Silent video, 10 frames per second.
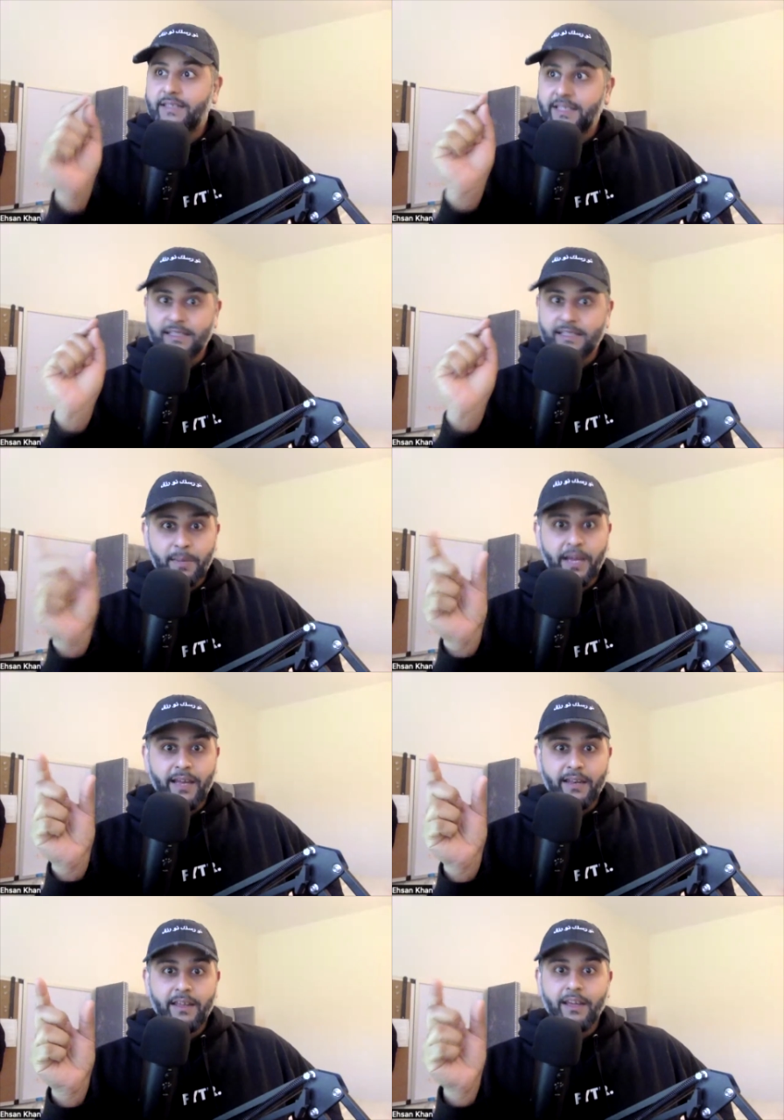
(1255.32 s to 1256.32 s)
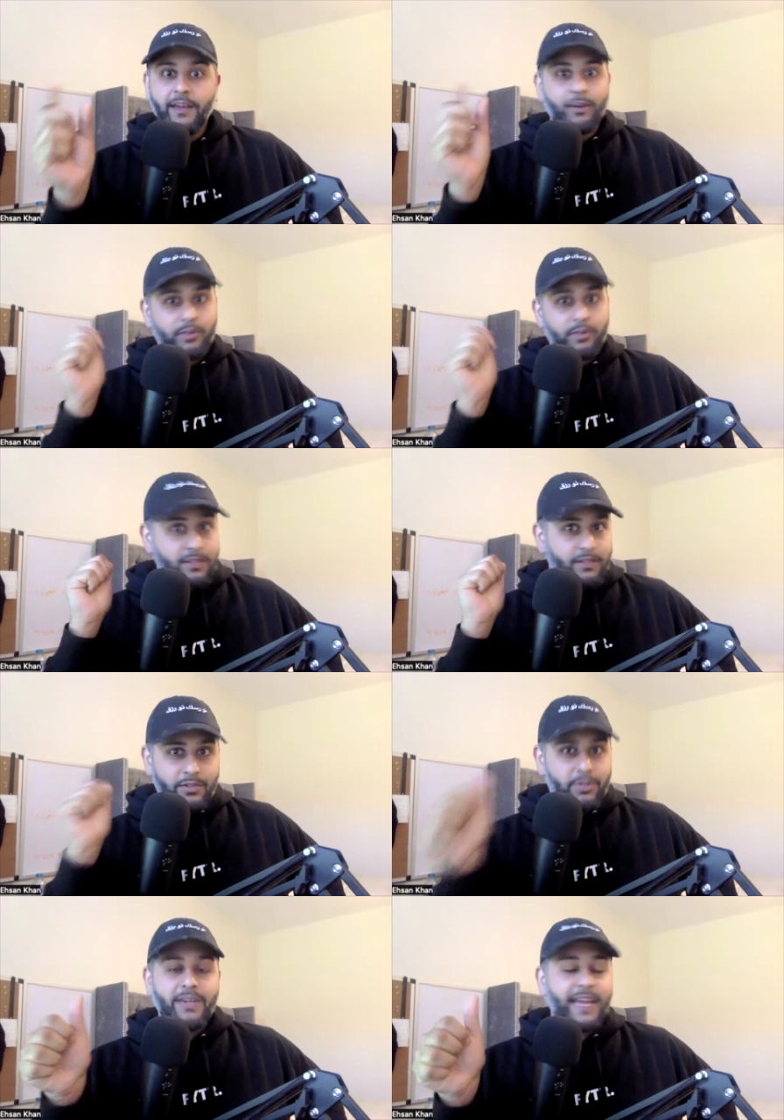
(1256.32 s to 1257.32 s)
this mm-hmm. is a man mm-hmm. who
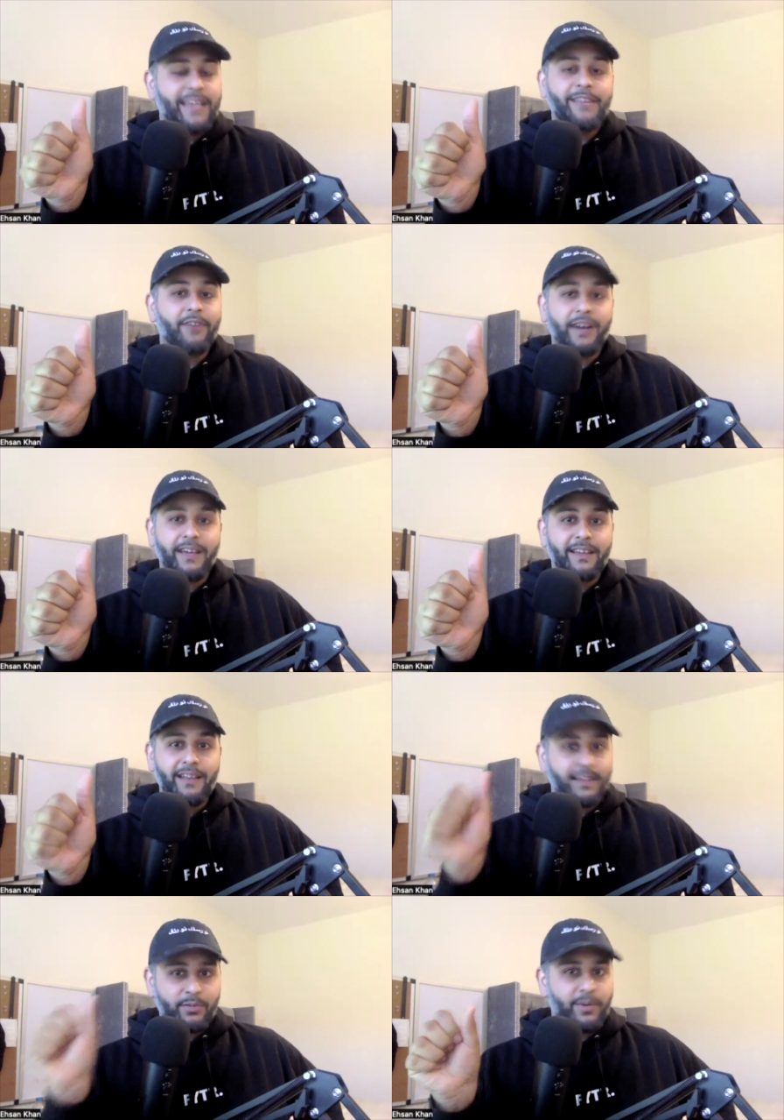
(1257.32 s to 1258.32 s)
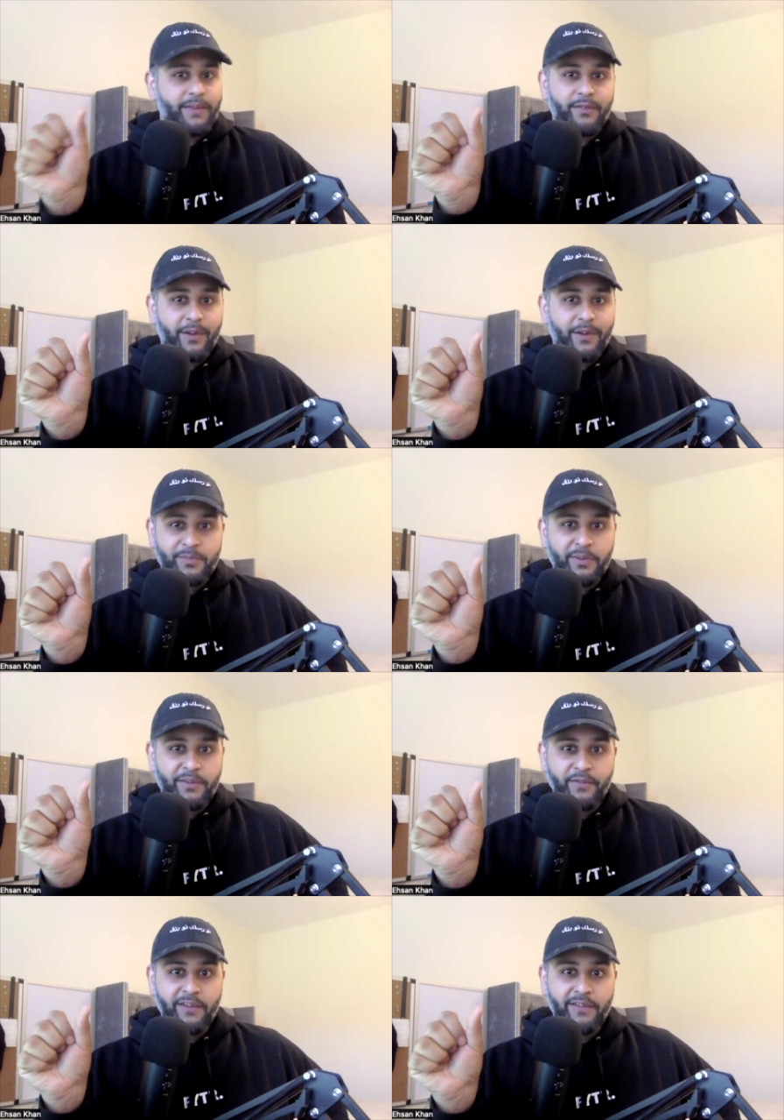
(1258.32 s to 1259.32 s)
took any fight, like took whatever fight was put in
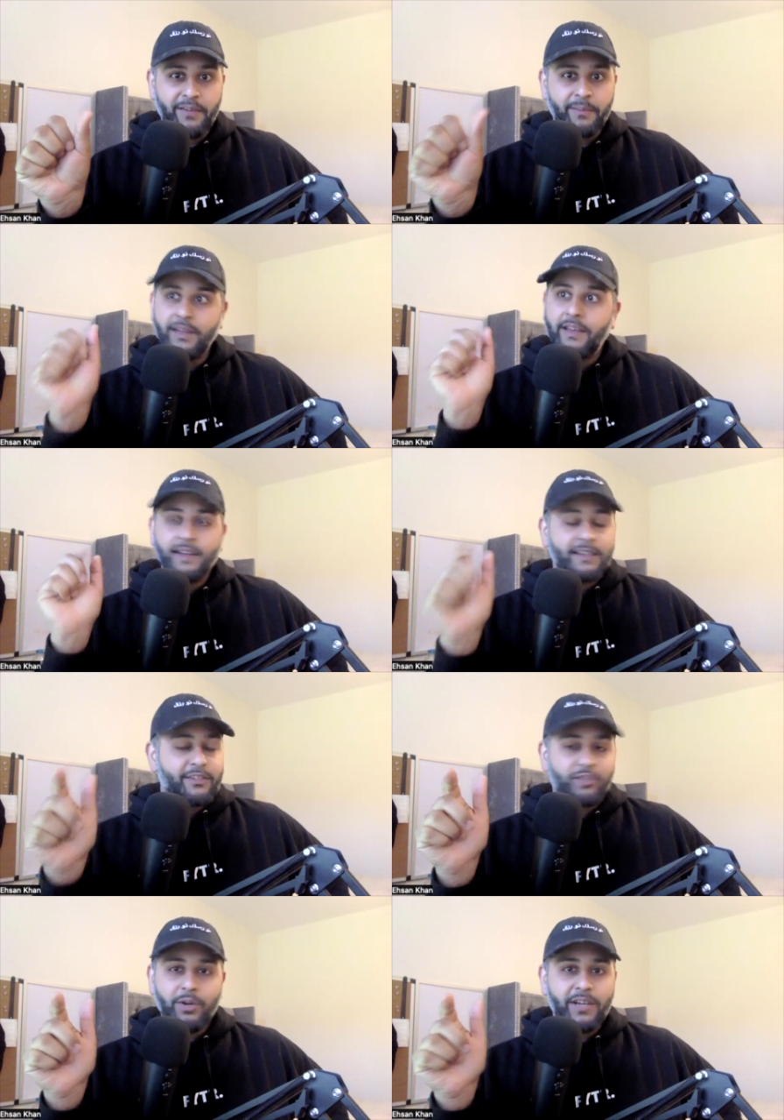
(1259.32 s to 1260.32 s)
front of him, showed